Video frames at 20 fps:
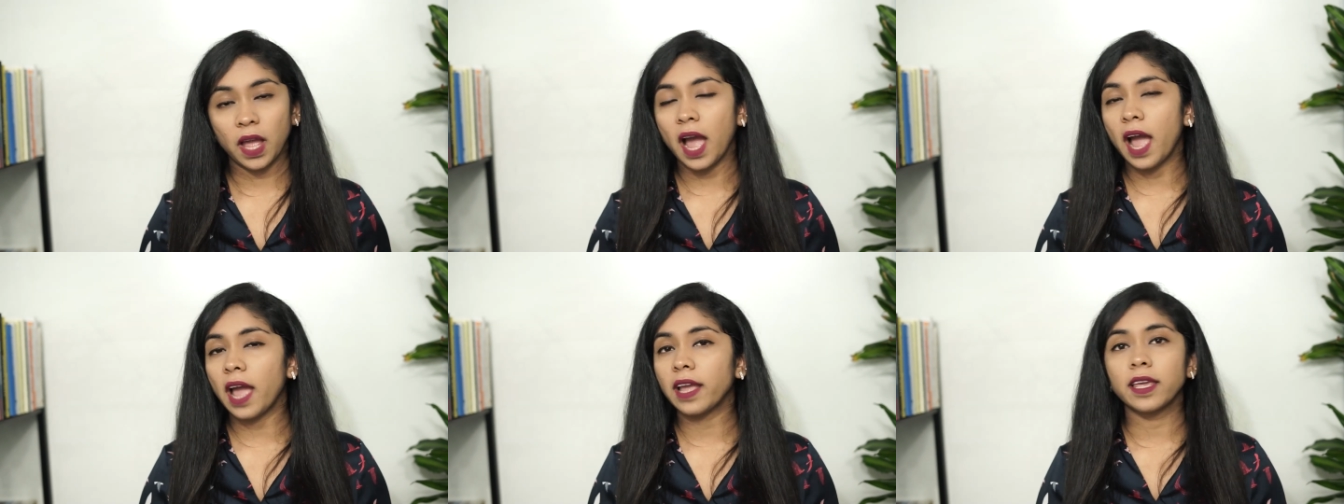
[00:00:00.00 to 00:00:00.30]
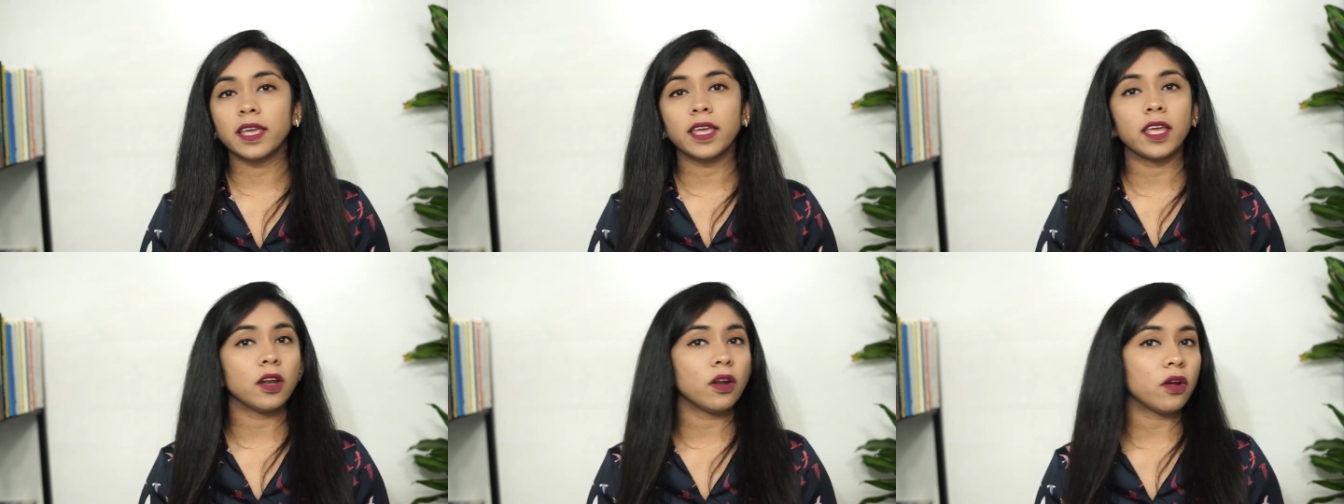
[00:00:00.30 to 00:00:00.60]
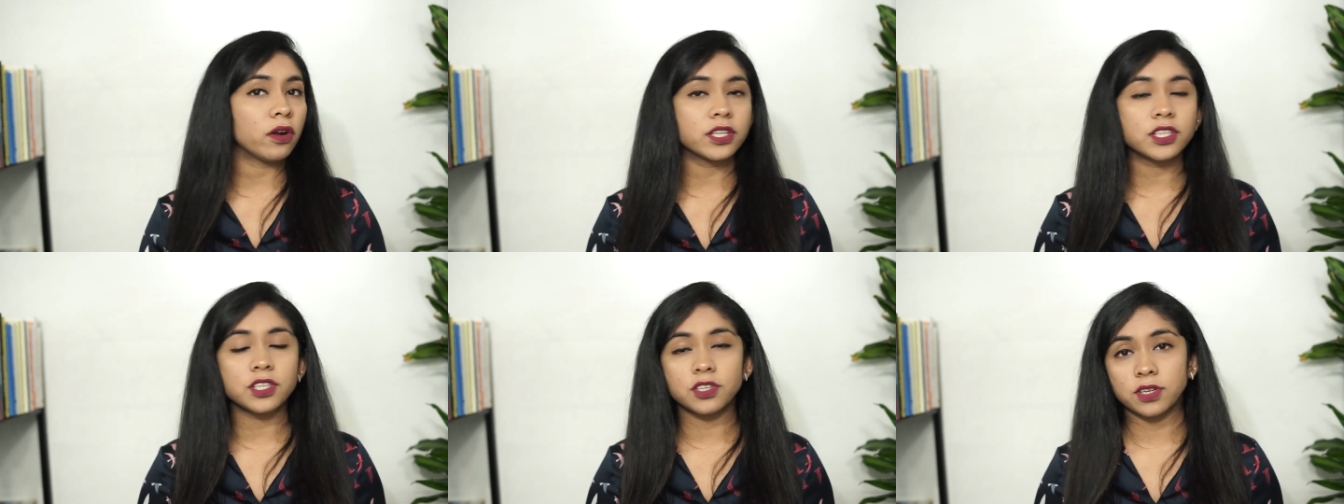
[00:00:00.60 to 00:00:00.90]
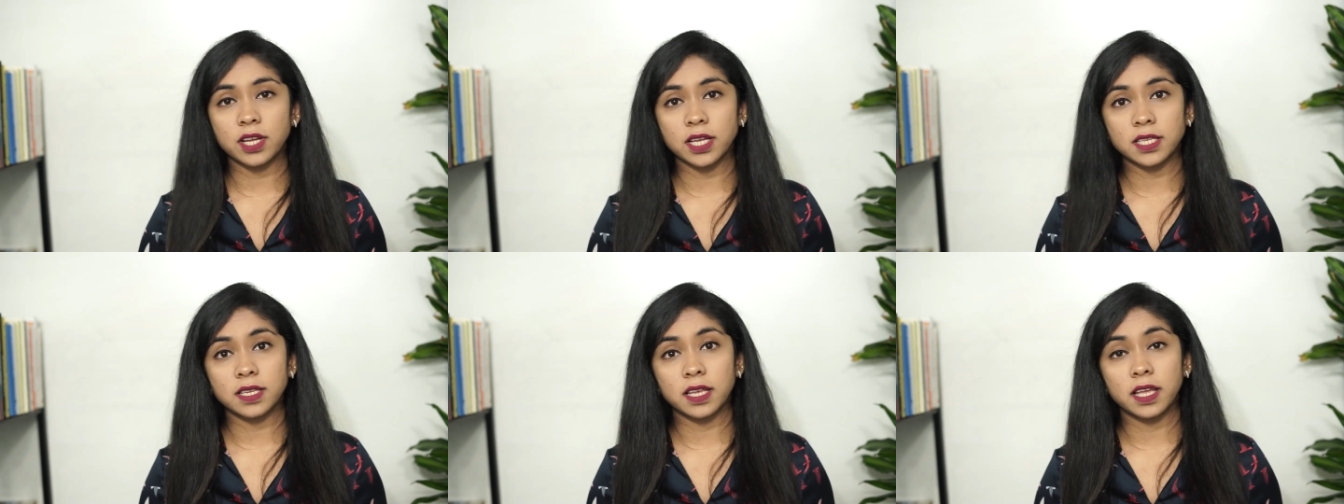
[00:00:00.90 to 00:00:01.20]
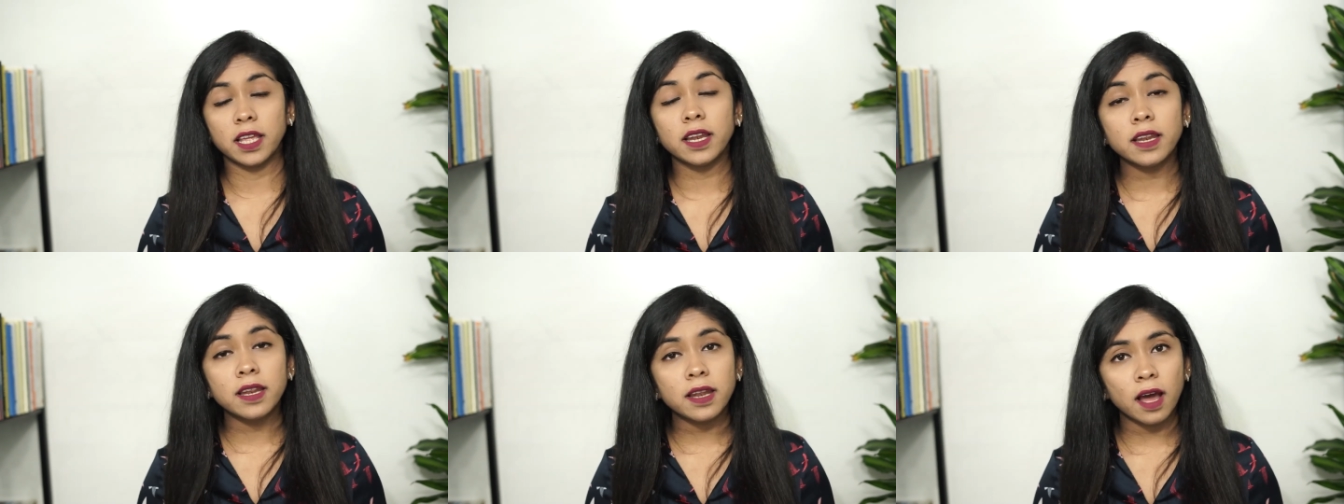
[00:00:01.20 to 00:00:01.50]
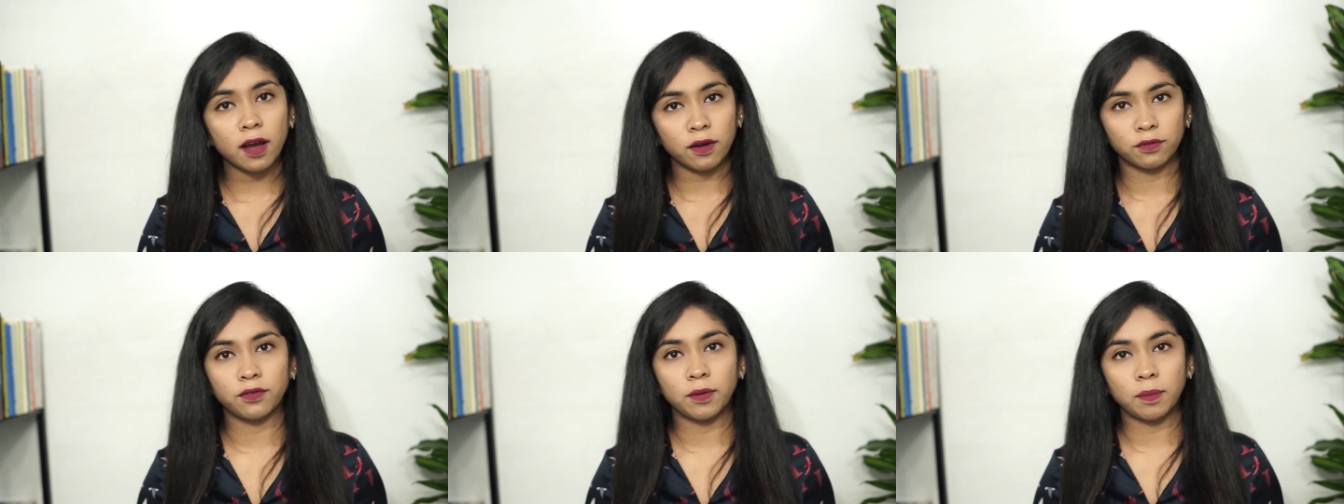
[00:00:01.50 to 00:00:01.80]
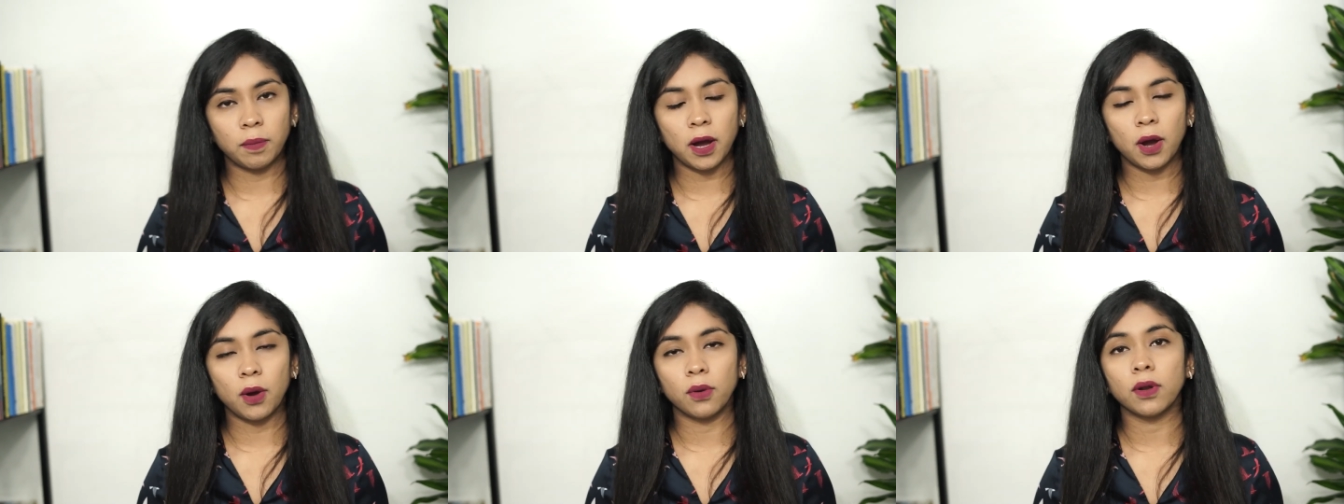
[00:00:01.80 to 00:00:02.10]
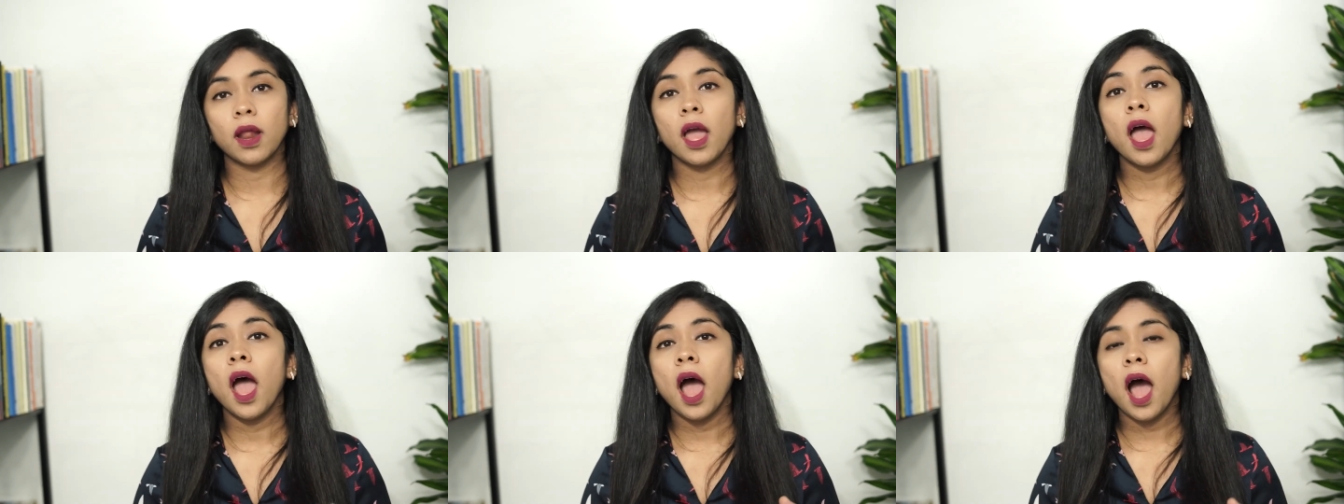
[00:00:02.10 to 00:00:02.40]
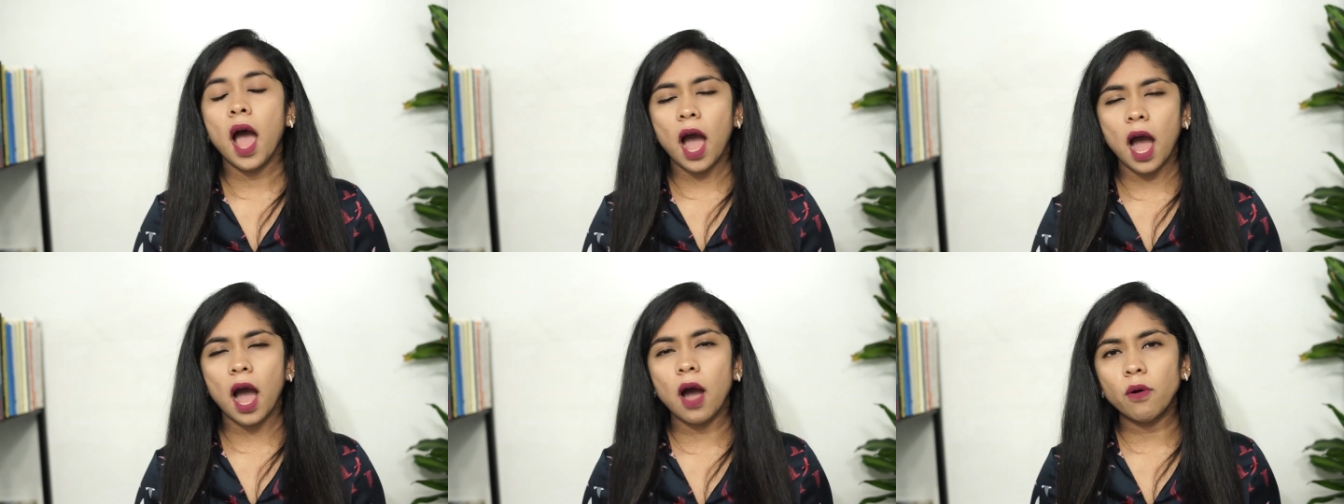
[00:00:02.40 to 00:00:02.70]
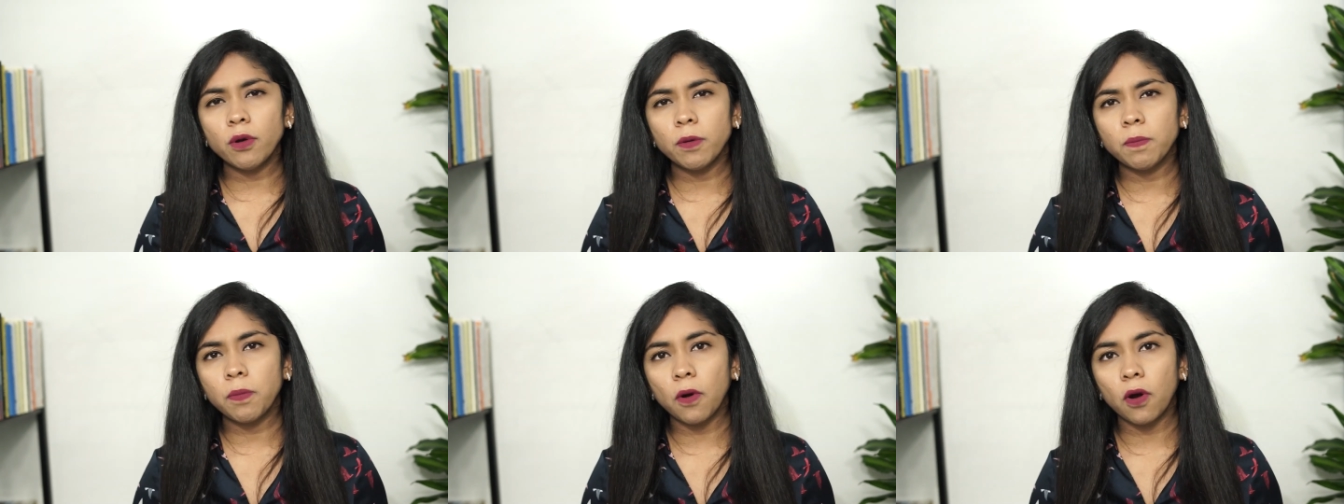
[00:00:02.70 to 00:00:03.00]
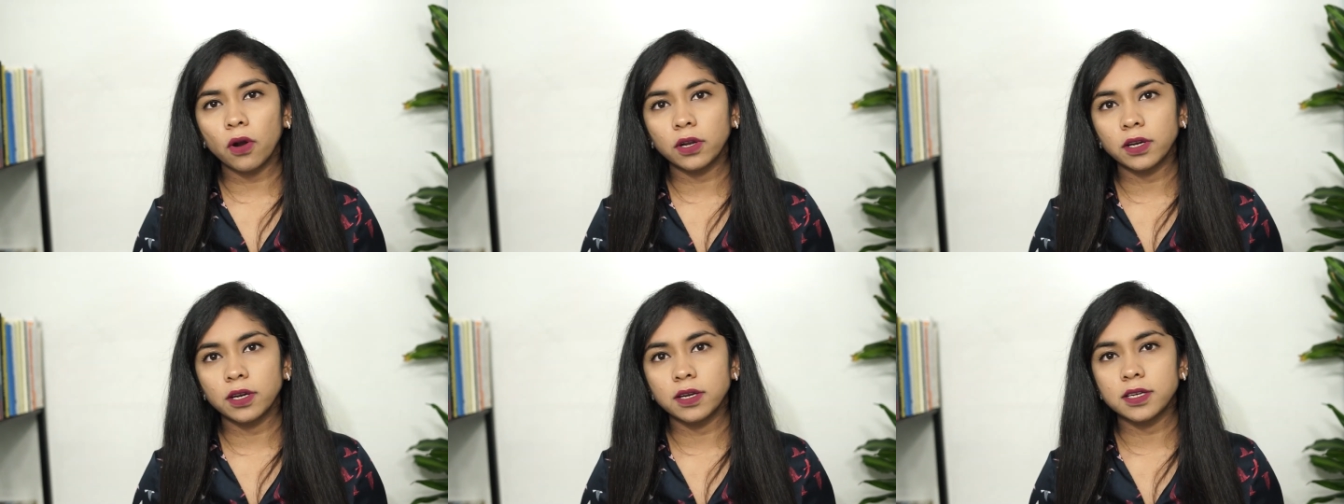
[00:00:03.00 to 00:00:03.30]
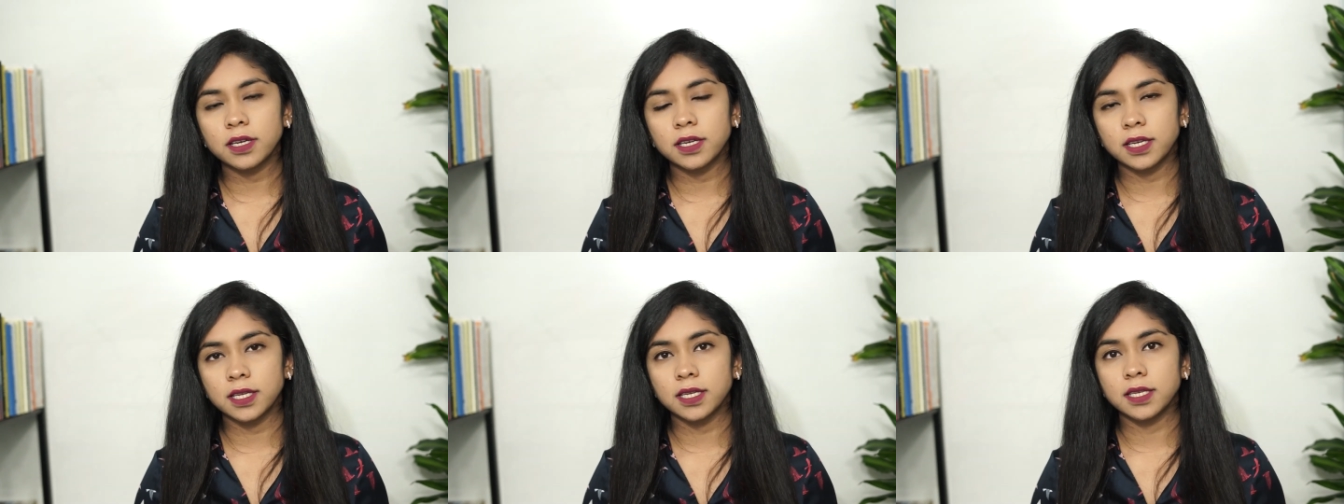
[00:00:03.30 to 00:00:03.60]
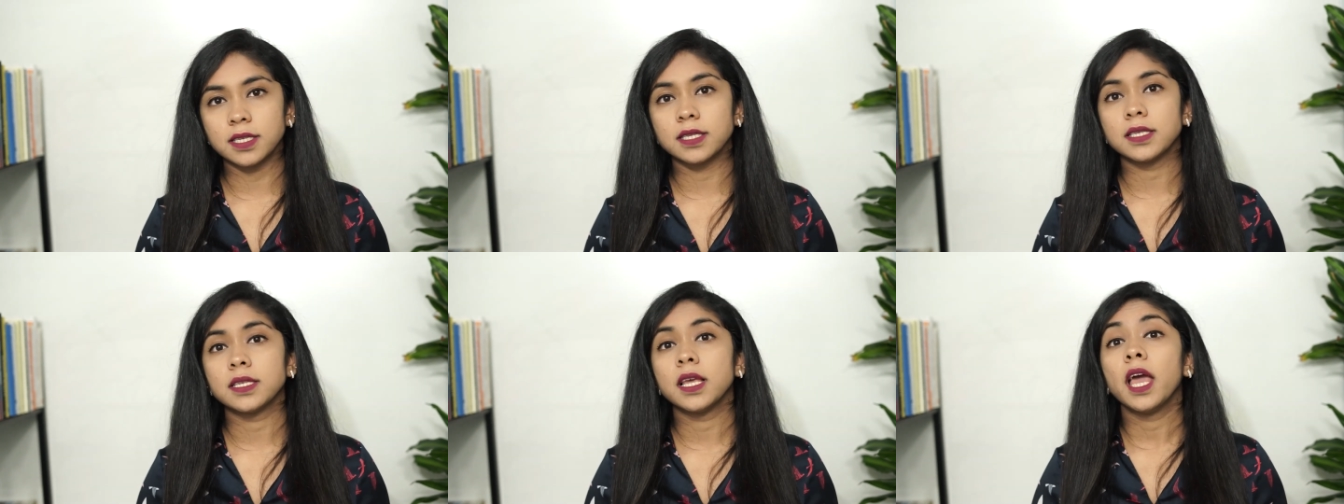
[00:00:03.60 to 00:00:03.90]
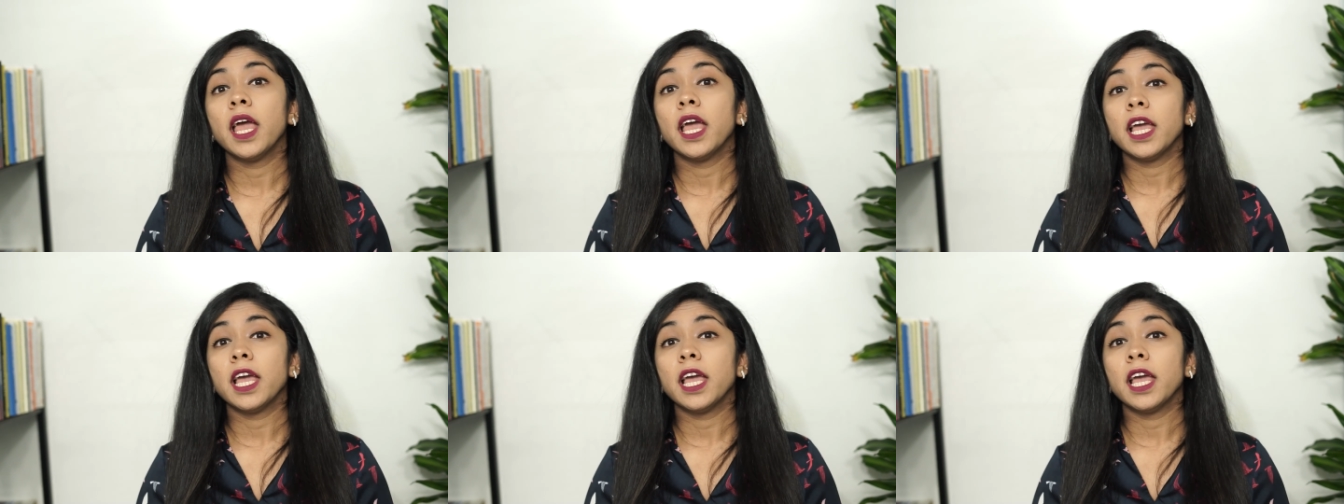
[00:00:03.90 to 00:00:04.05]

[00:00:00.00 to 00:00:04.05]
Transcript: I cannot stress enough about how important it is,